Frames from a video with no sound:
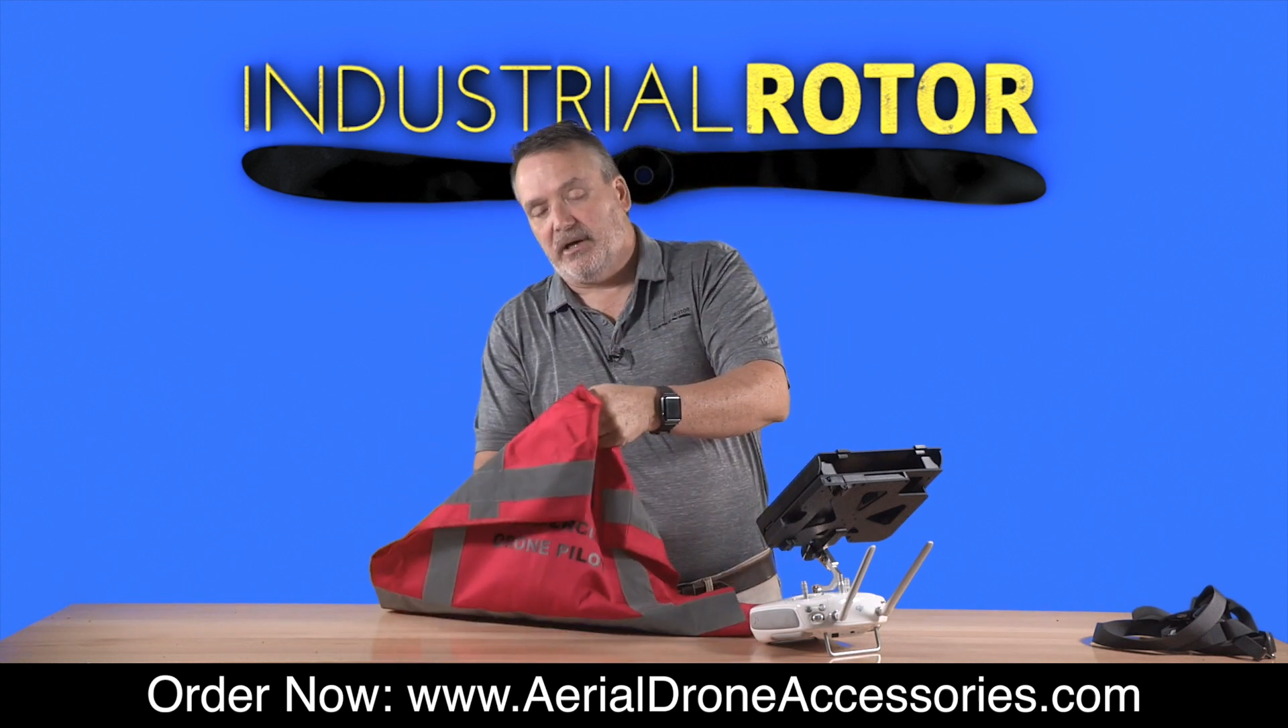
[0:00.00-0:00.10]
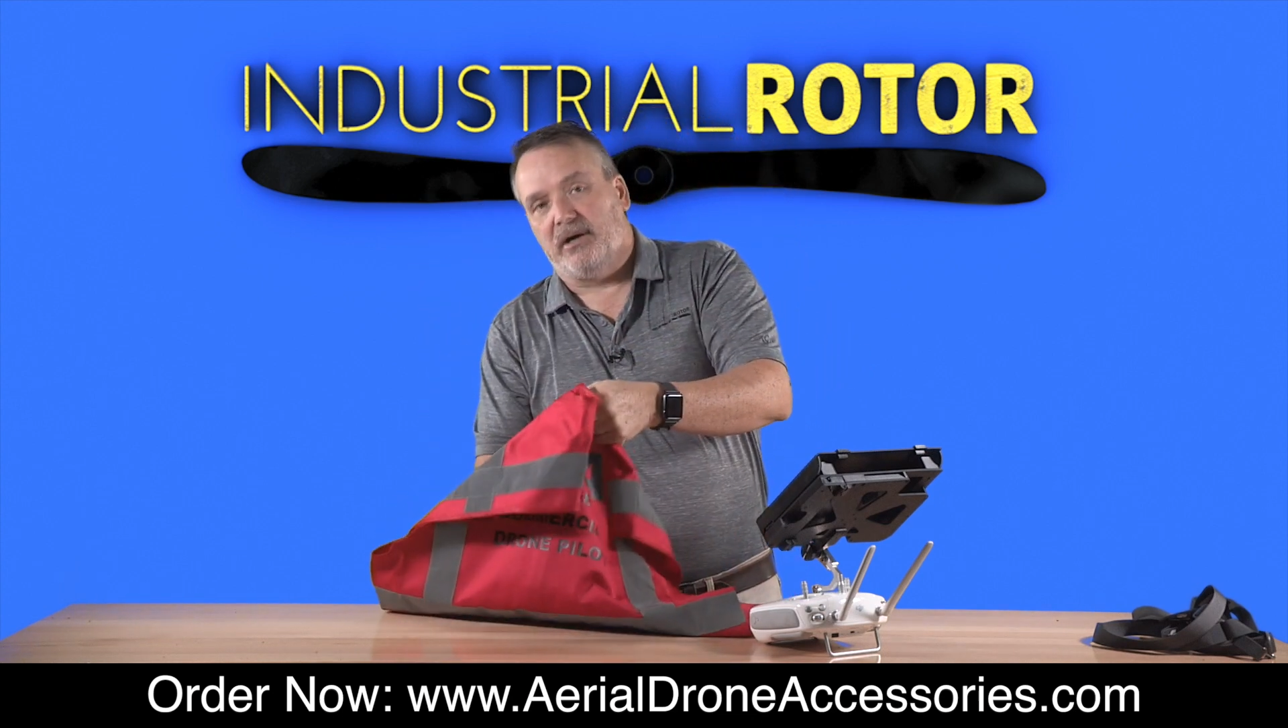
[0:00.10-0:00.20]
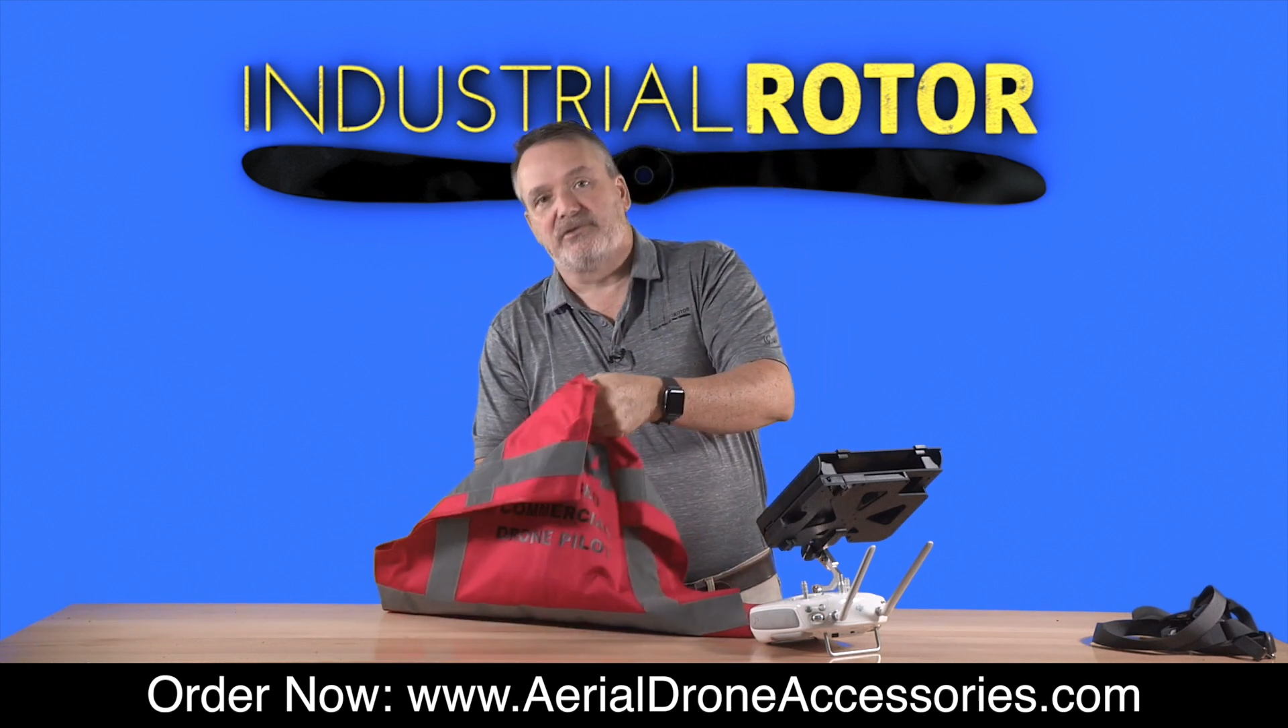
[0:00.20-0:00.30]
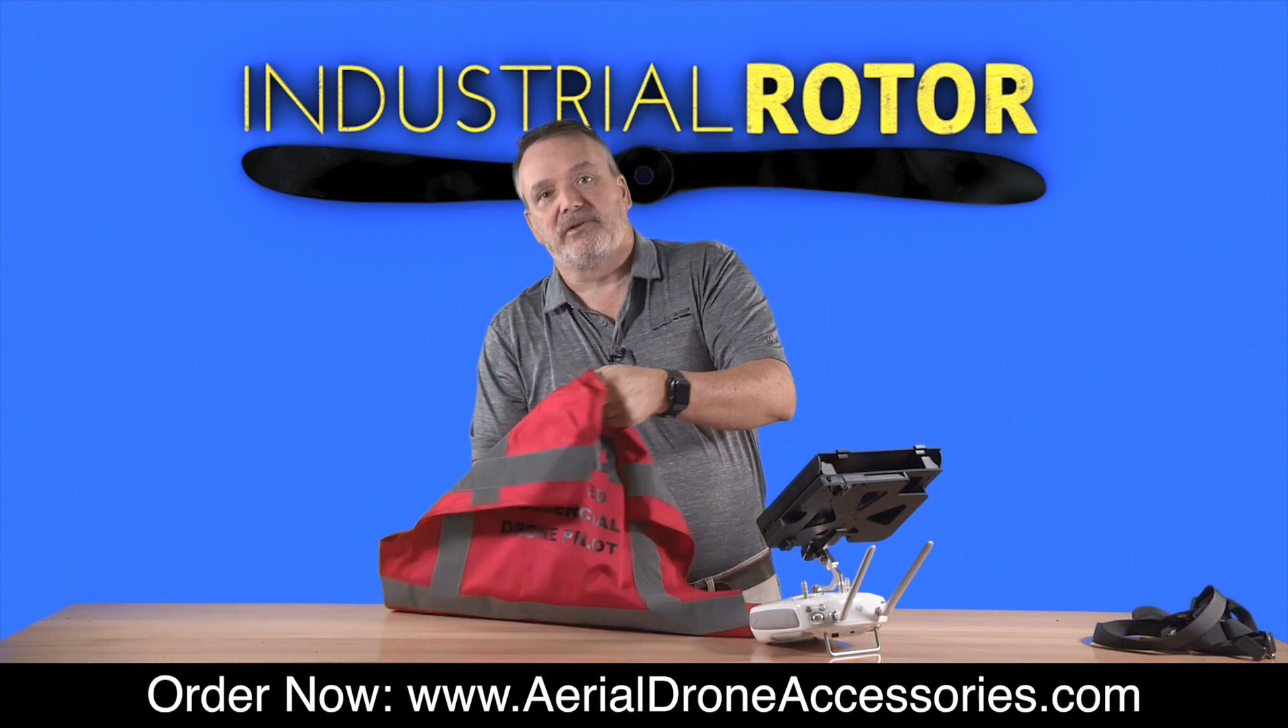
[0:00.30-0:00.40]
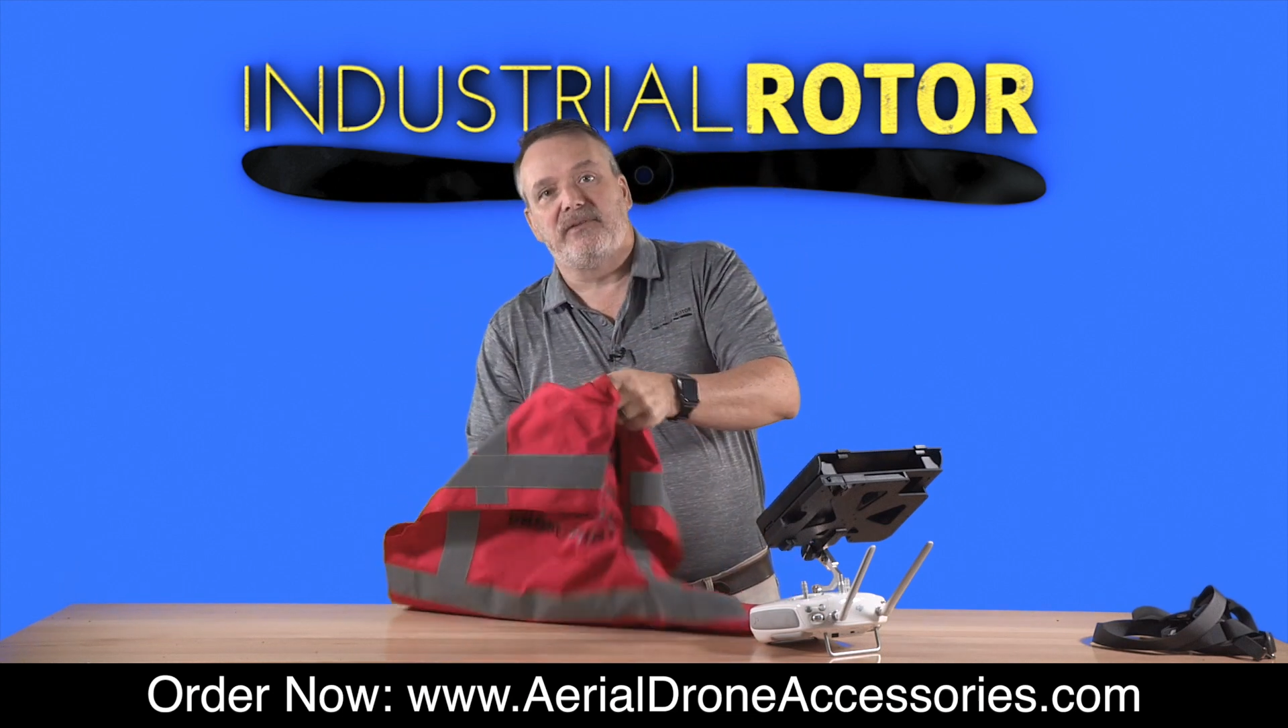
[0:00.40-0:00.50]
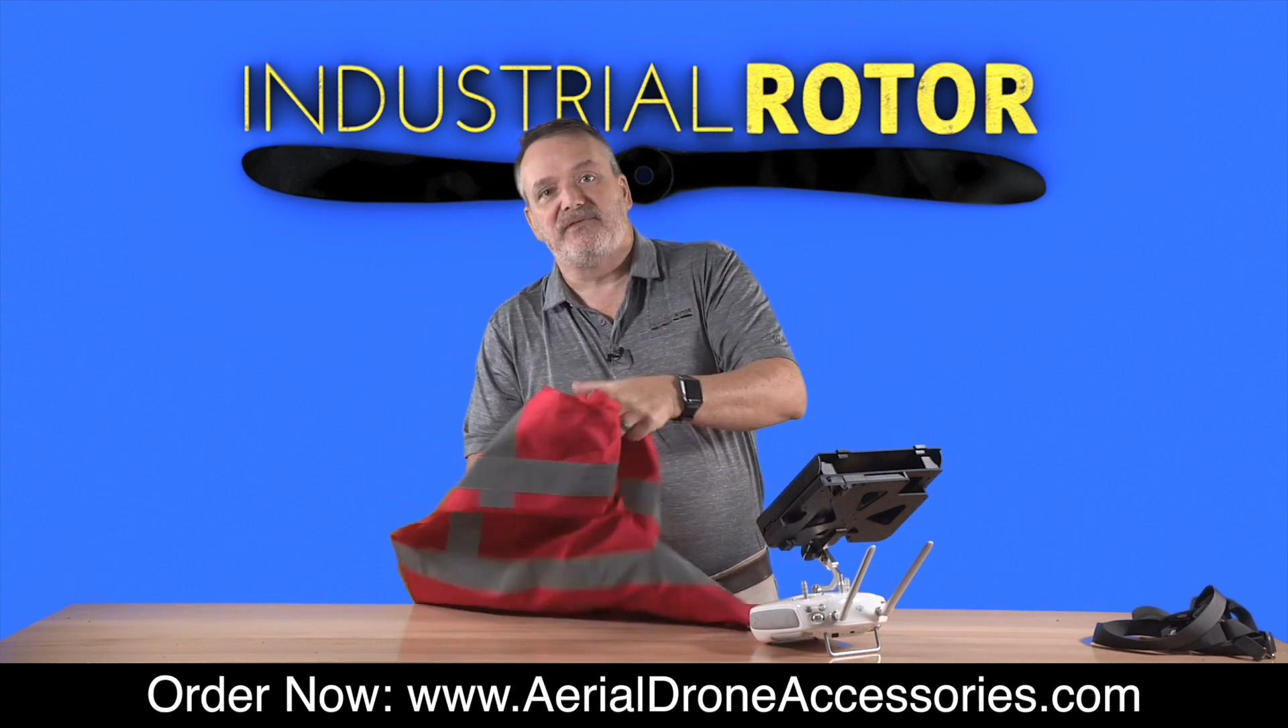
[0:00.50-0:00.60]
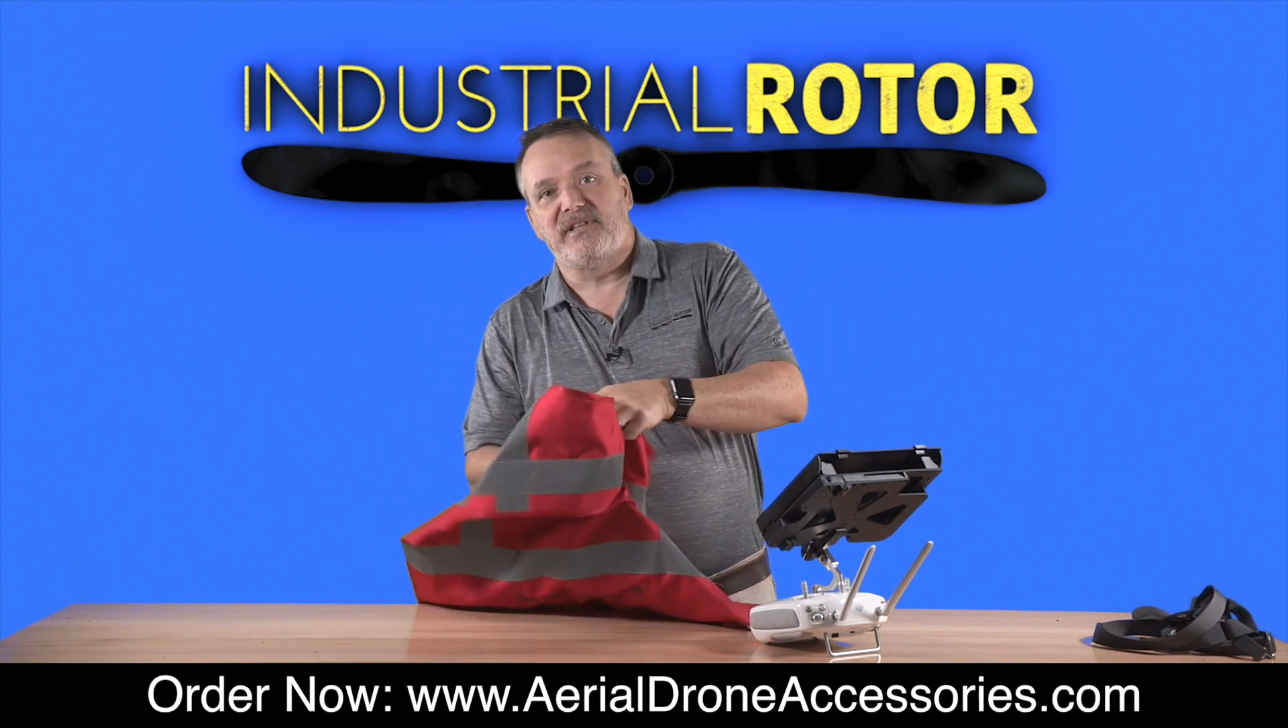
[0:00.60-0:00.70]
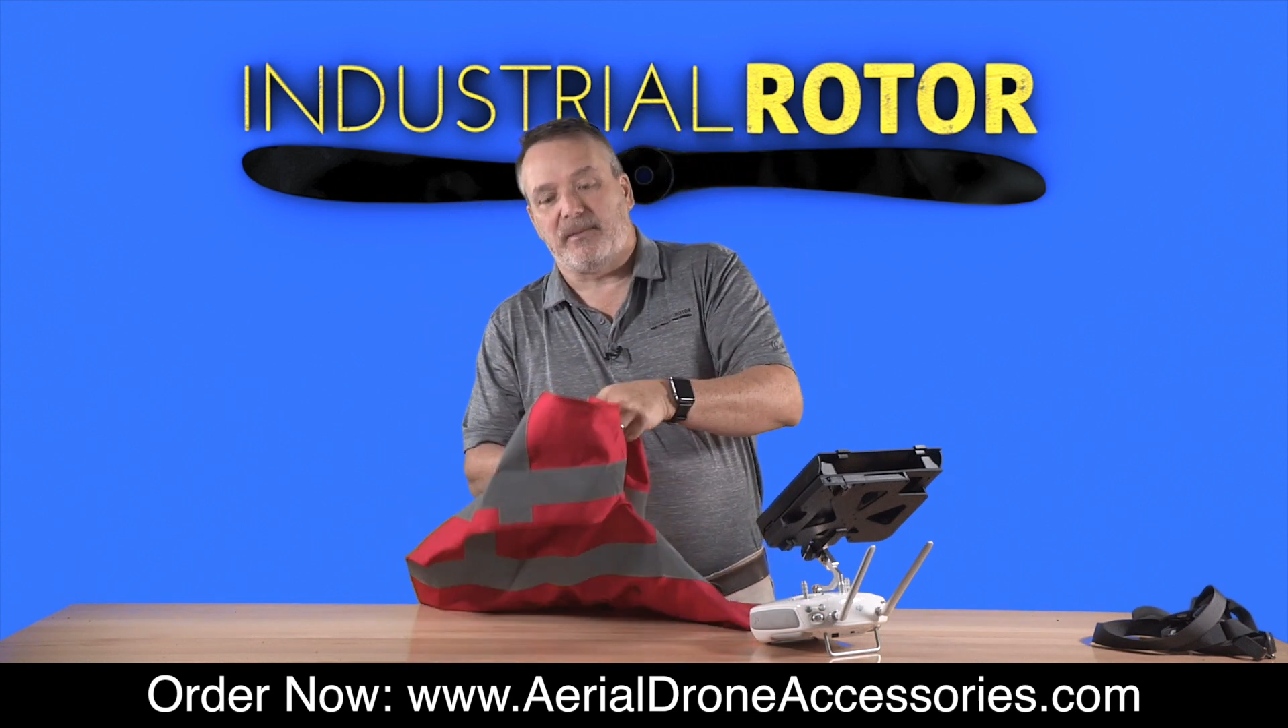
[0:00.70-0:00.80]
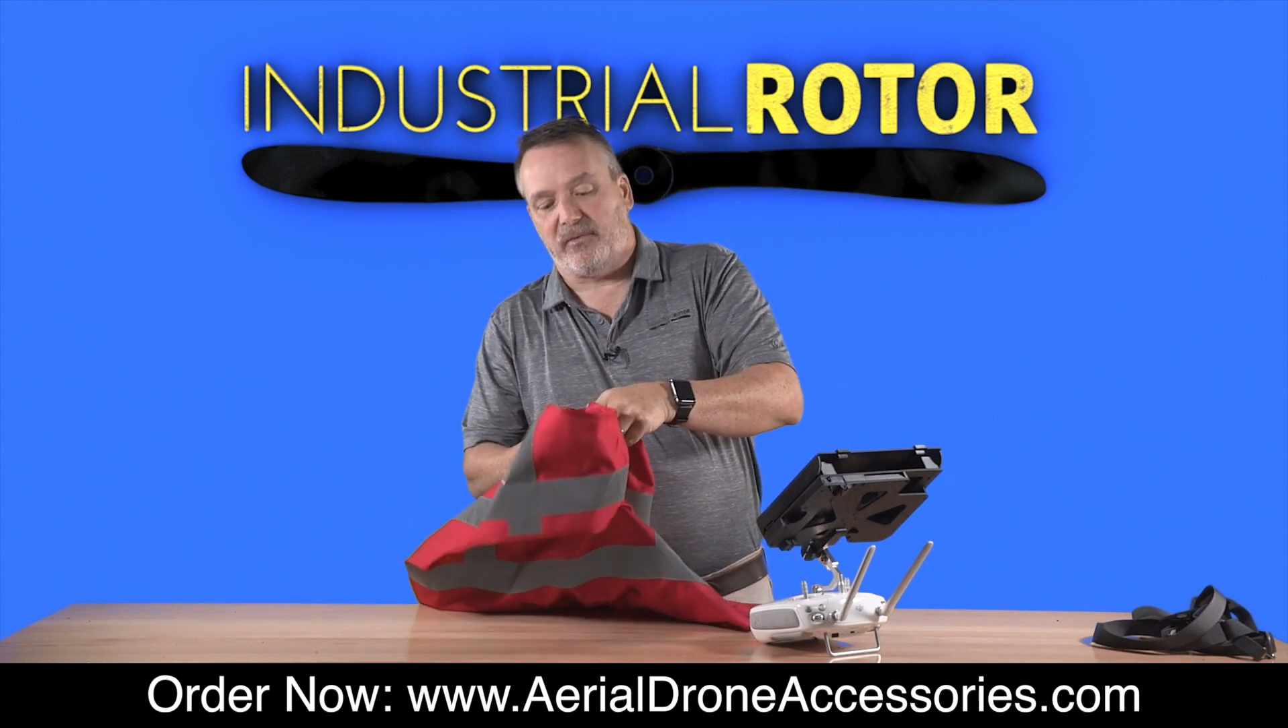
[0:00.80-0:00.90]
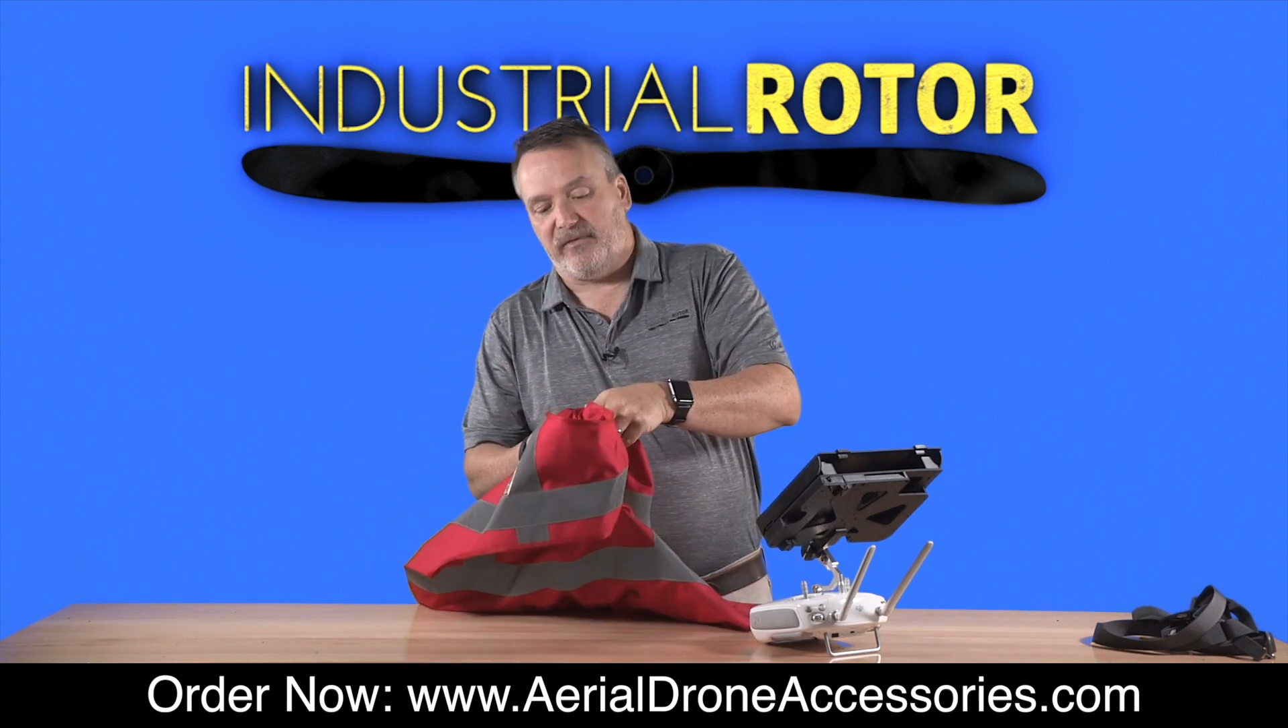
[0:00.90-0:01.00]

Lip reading: Also gives you that